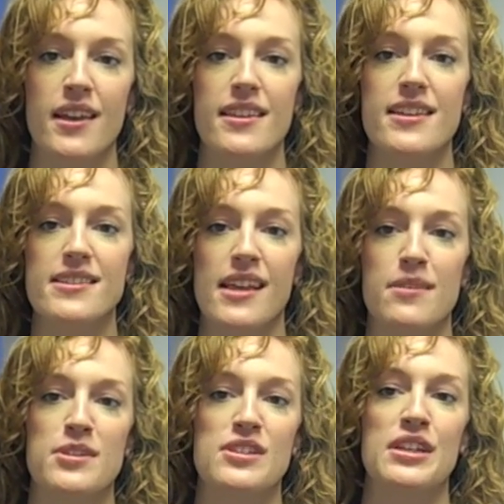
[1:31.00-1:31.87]
These
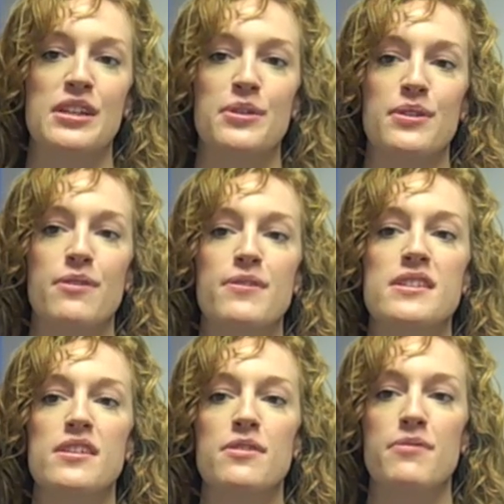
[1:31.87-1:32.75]
elements include the
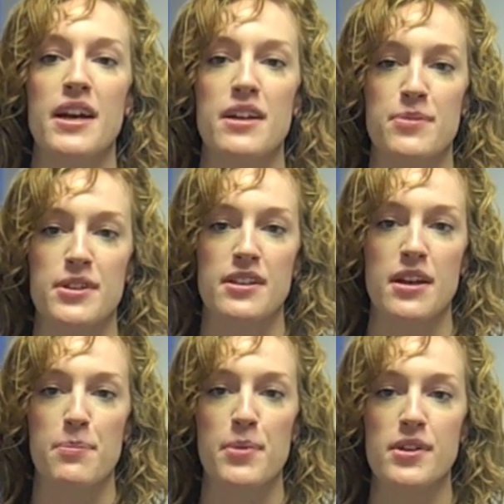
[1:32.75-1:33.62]
physical
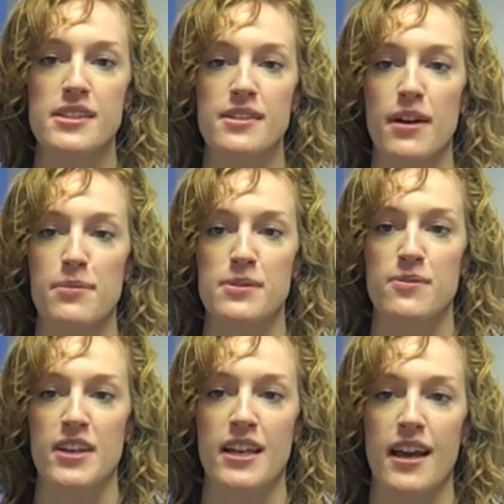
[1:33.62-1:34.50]
environment, a positive
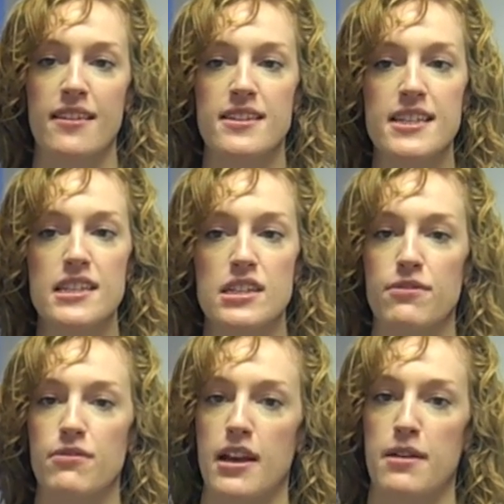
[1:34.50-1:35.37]
atmosphere, and the teaching
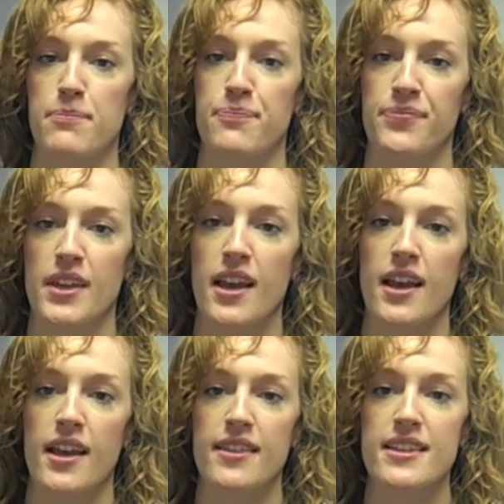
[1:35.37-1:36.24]
frame.
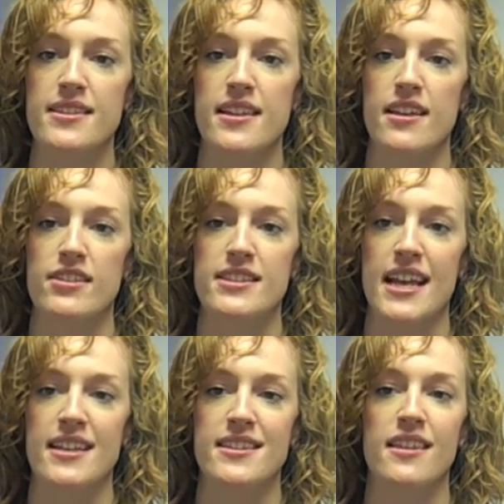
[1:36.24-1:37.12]
This theory
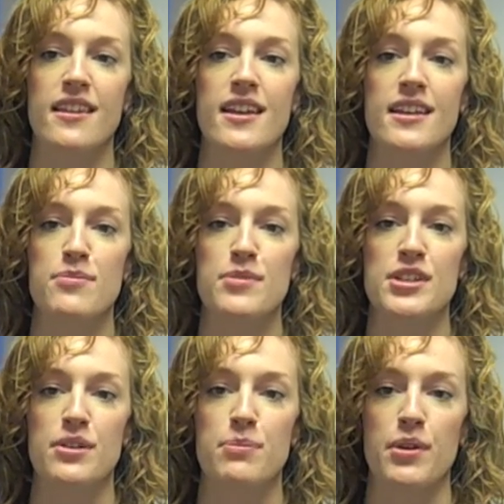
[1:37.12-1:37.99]
states that learning can be
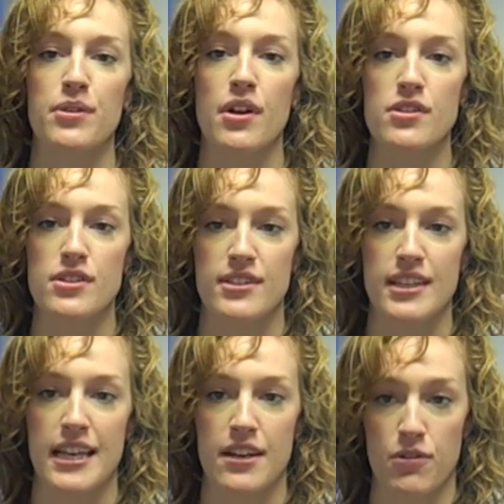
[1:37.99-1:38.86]
done both
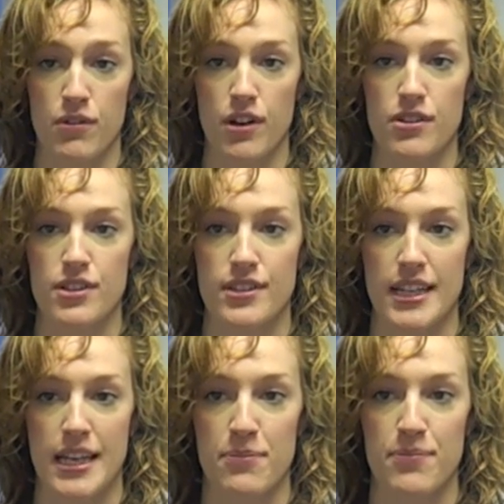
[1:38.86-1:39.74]
consciously and
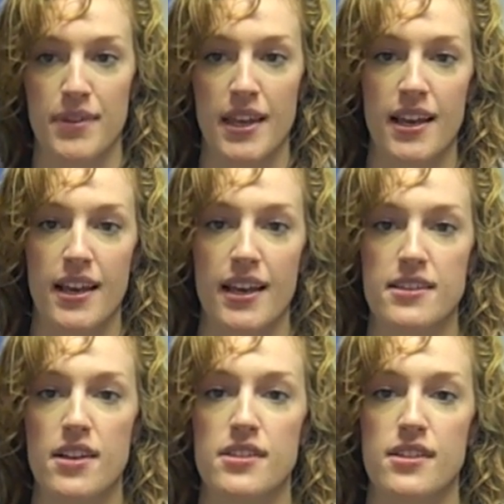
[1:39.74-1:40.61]
unconsciously. It
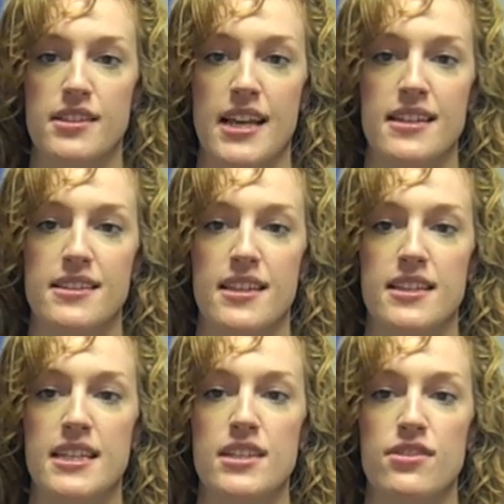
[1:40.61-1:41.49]
also states that the
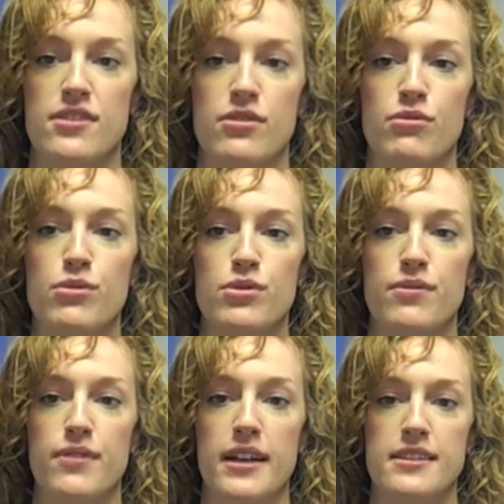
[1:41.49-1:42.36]
teacher is a crucial
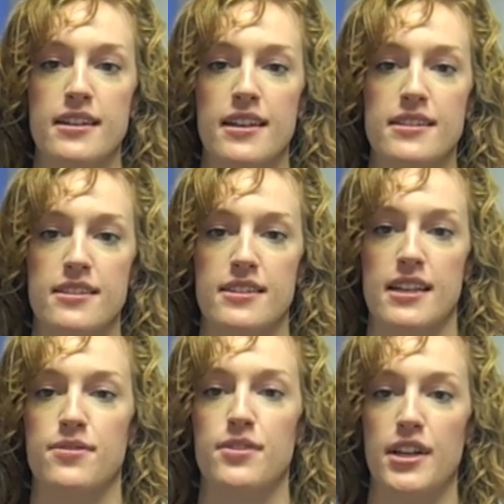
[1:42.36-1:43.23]
factor in
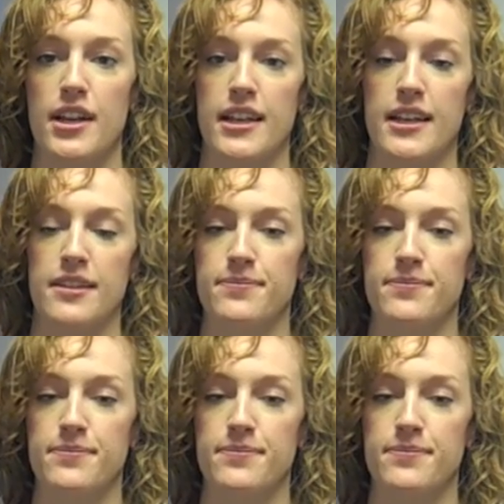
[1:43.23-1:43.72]
successful learning.